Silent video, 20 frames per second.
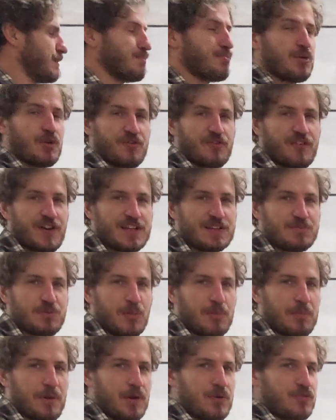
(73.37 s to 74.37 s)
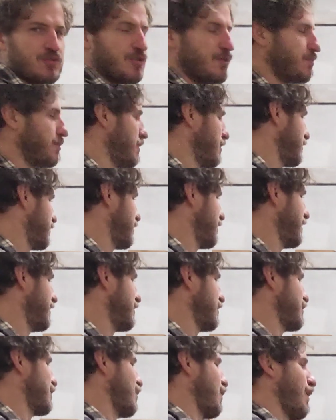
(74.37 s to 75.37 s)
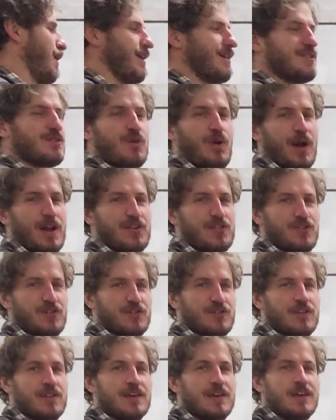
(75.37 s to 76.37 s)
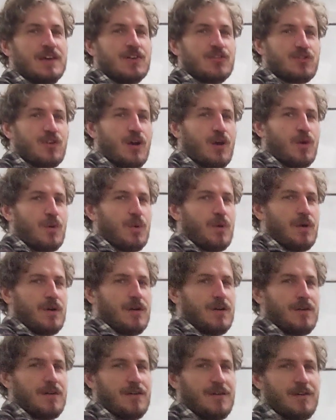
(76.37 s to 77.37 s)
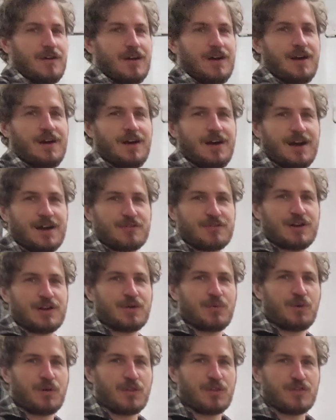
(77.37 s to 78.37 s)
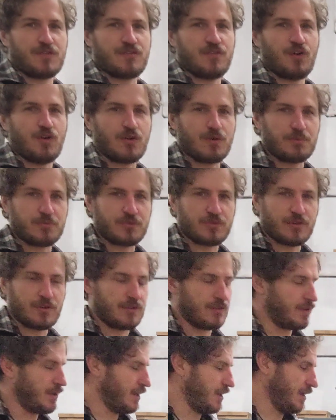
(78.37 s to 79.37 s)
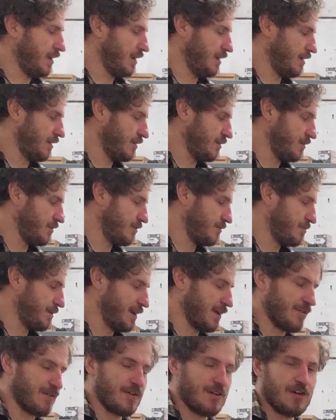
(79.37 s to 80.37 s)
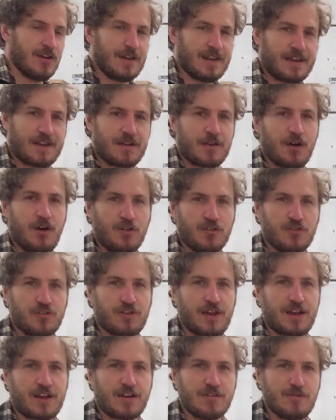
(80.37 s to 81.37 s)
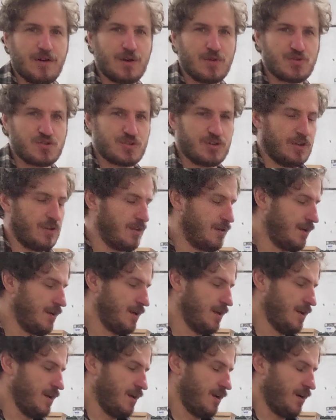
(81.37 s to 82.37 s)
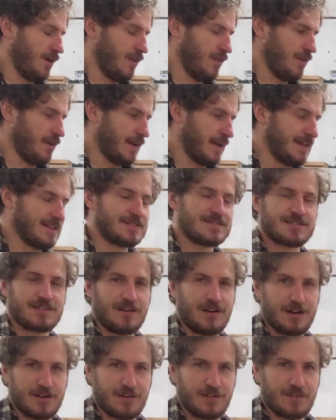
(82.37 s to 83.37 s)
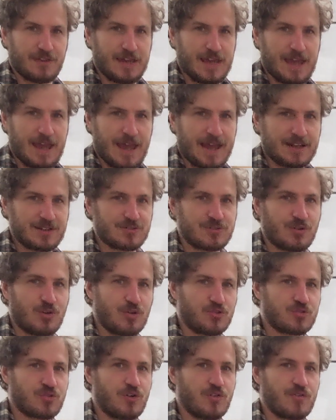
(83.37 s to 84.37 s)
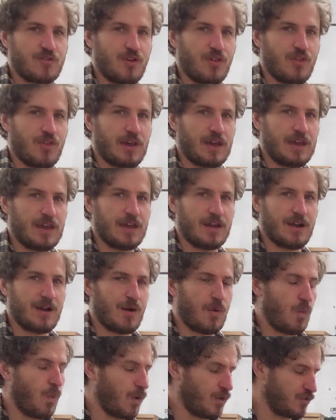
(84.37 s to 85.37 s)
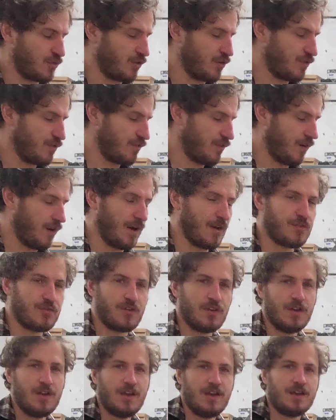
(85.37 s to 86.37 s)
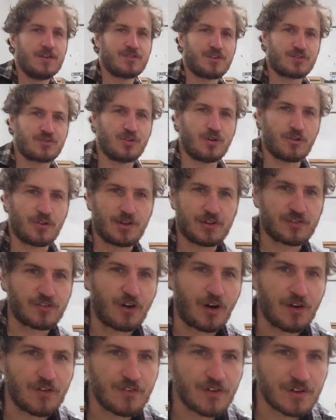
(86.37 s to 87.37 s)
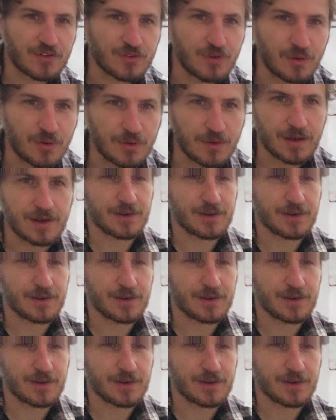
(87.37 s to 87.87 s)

put a Facebook post up, but this is quite interesting. So I read on one of the forums that there's a bit of early onset corrosion on the inside of the exhaust cover on the 125s. So I took this off. I don't